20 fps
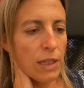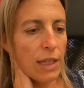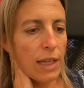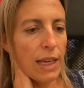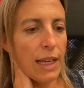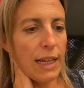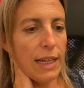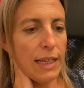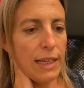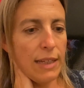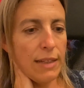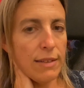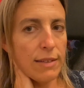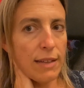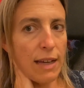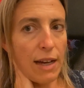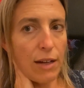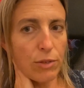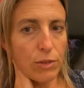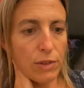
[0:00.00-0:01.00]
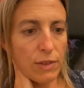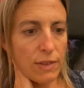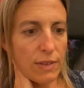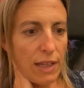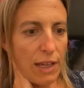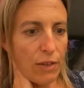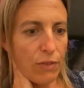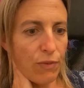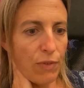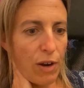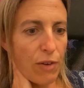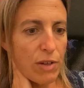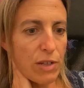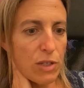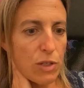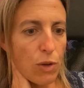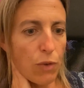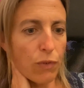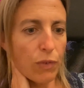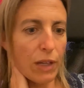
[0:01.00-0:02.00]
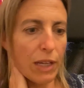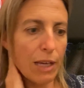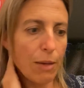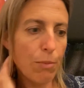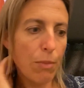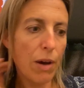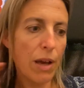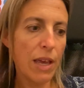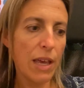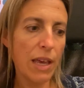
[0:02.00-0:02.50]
He leaned down and said very softly in my